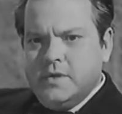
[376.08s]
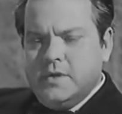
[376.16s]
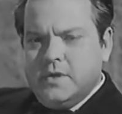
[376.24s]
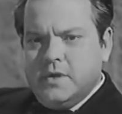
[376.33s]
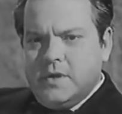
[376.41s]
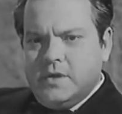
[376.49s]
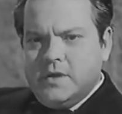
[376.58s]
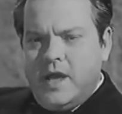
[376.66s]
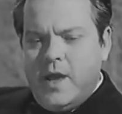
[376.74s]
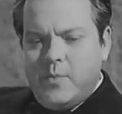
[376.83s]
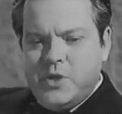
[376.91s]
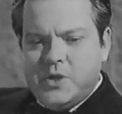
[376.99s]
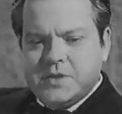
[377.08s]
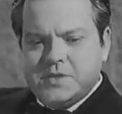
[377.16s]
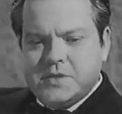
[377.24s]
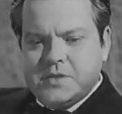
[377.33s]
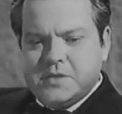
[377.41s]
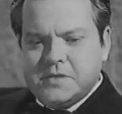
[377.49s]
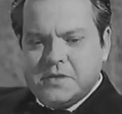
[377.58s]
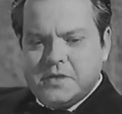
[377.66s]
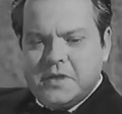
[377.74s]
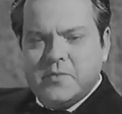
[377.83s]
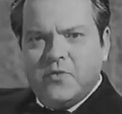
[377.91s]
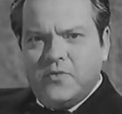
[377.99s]
unhappiness, and
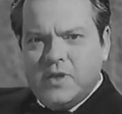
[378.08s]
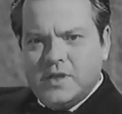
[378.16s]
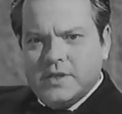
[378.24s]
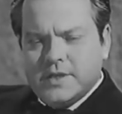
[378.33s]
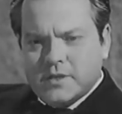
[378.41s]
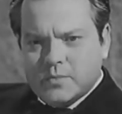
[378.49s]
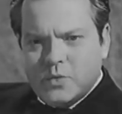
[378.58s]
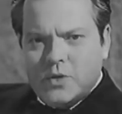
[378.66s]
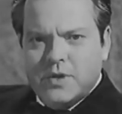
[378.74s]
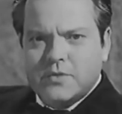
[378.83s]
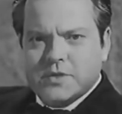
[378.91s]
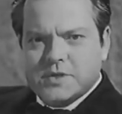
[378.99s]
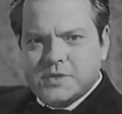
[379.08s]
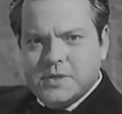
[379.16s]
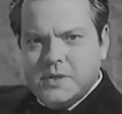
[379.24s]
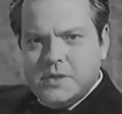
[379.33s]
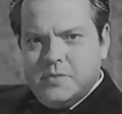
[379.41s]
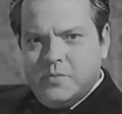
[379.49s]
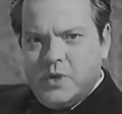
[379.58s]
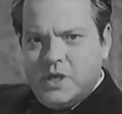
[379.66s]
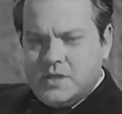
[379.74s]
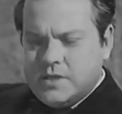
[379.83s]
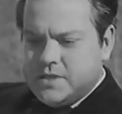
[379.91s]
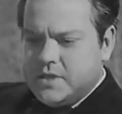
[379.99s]
I'm afraid the little boy was
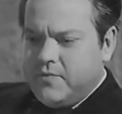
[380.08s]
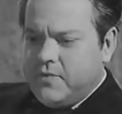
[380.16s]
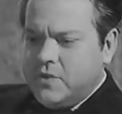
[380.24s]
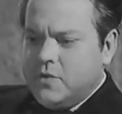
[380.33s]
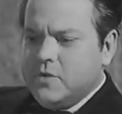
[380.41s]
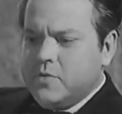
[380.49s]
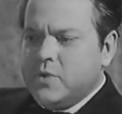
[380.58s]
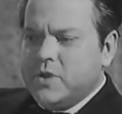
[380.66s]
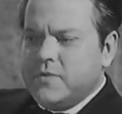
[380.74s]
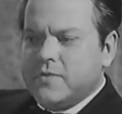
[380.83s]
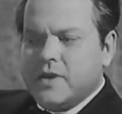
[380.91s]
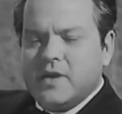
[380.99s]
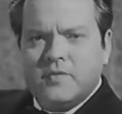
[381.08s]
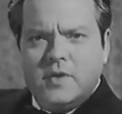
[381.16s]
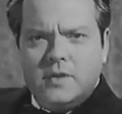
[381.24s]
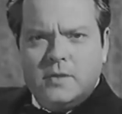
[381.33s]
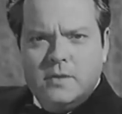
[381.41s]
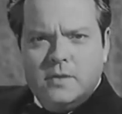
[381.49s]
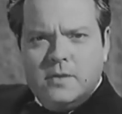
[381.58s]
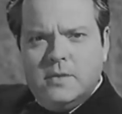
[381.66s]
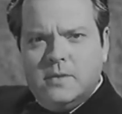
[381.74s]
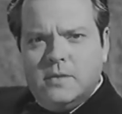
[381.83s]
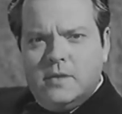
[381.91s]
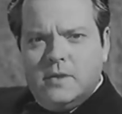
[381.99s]
made to suffer a good bit for
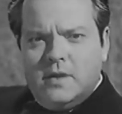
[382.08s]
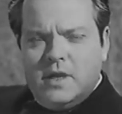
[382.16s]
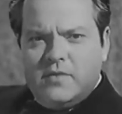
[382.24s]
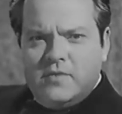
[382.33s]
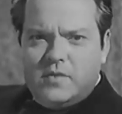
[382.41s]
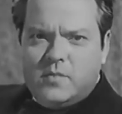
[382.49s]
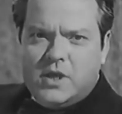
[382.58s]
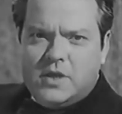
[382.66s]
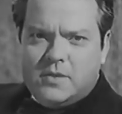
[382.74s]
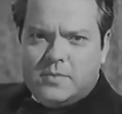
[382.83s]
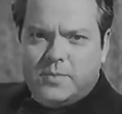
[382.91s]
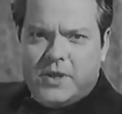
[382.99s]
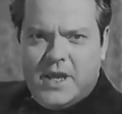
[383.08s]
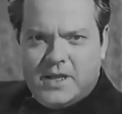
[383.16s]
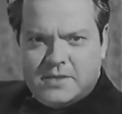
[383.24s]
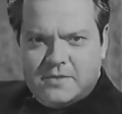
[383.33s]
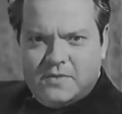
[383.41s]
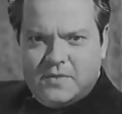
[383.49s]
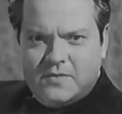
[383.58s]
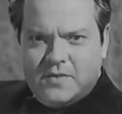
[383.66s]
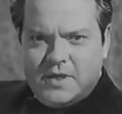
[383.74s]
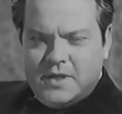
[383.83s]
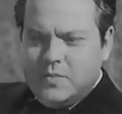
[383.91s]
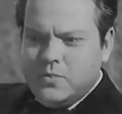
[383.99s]
having made a pet of the
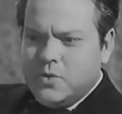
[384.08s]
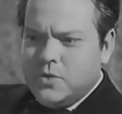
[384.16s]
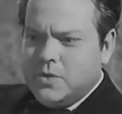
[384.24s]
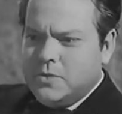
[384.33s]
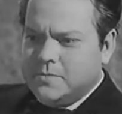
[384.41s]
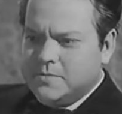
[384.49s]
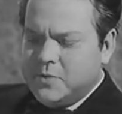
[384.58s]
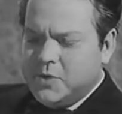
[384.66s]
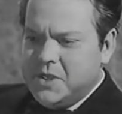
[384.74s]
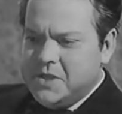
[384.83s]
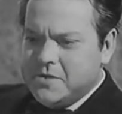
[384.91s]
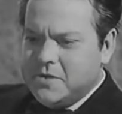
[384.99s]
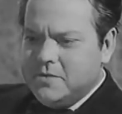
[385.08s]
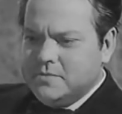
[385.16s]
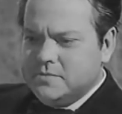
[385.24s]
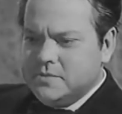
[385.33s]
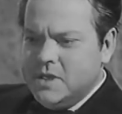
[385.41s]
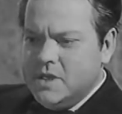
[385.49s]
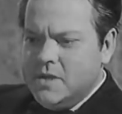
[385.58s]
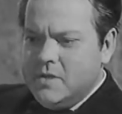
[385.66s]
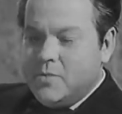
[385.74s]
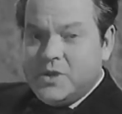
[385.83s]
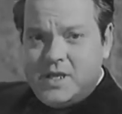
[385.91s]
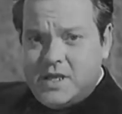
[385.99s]
fighting bull, Bonito.
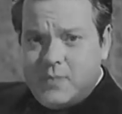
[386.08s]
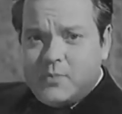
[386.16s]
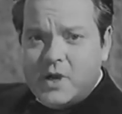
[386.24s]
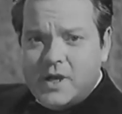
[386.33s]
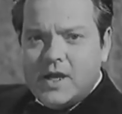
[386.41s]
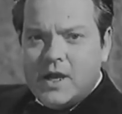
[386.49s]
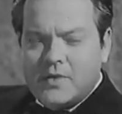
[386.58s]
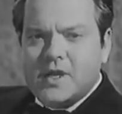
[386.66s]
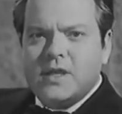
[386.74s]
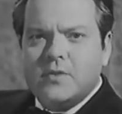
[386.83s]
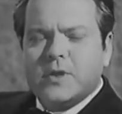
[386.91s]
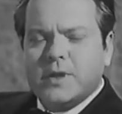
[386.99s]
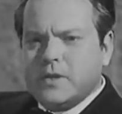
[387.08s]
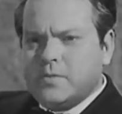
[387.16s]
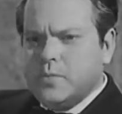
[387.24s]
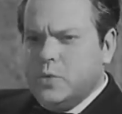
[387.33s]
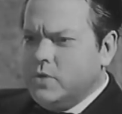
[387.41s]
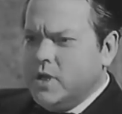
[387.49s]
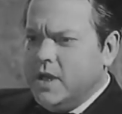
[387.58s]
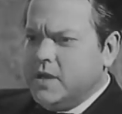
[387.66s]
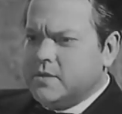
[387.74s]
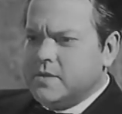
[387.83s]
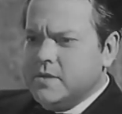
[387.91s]
But he kept running out anyway at moonlight.